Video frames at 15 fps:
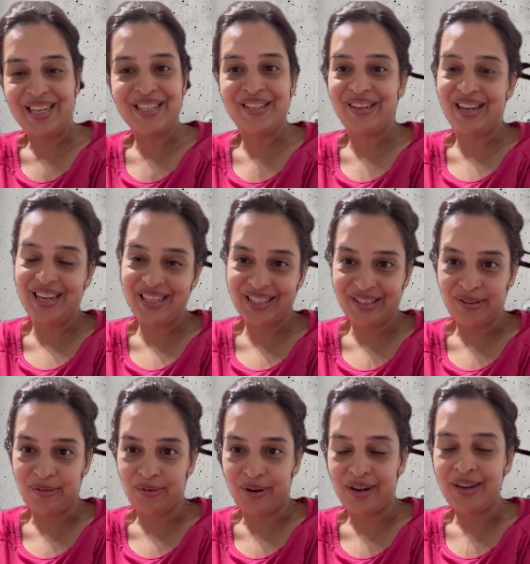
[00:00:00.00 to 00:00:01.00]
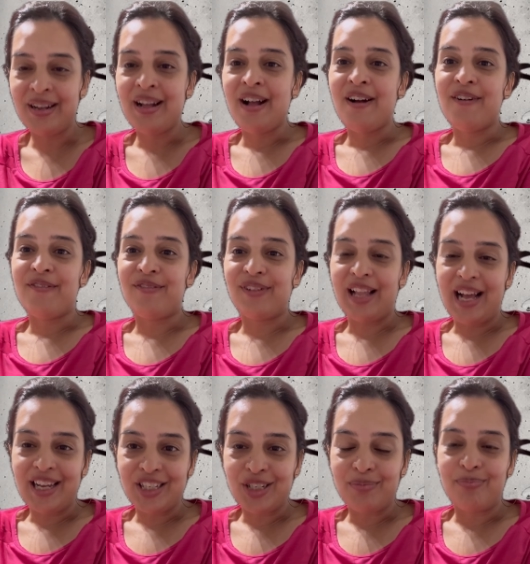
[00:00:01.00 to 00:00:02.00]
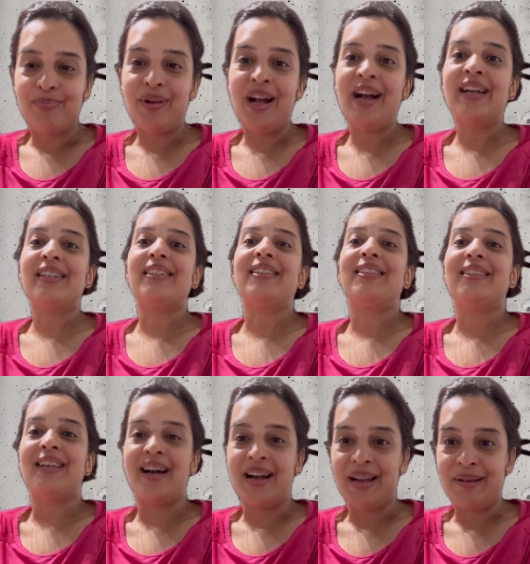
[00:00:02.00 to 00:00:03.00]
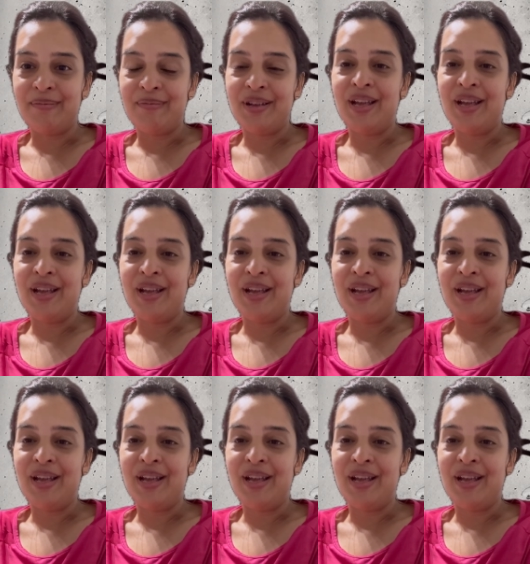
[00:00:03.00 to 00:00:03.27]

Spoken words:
Today is the war flashback time.